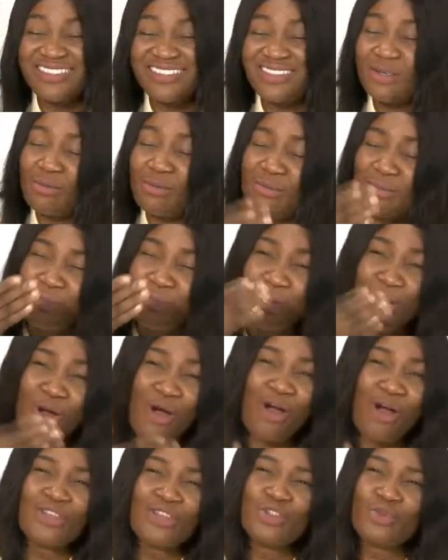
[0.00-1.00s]
the
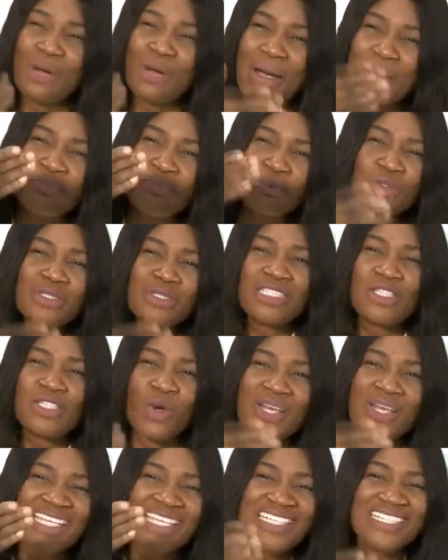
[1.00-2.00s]
more you are putting
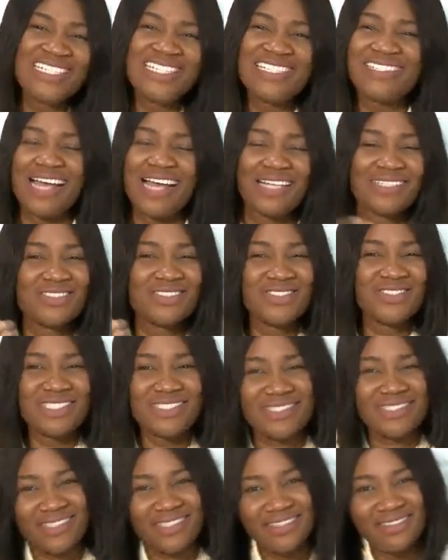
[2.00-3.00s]
your kidneys at
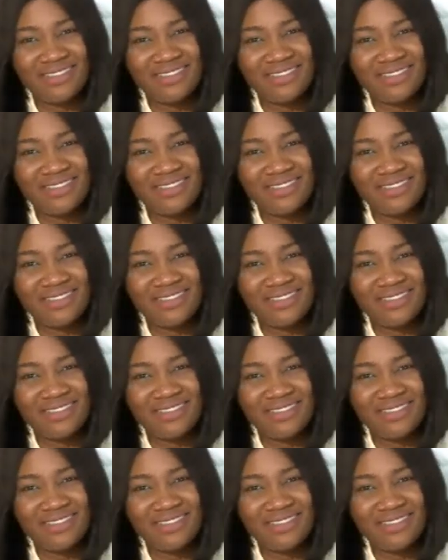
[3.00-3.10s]
risk.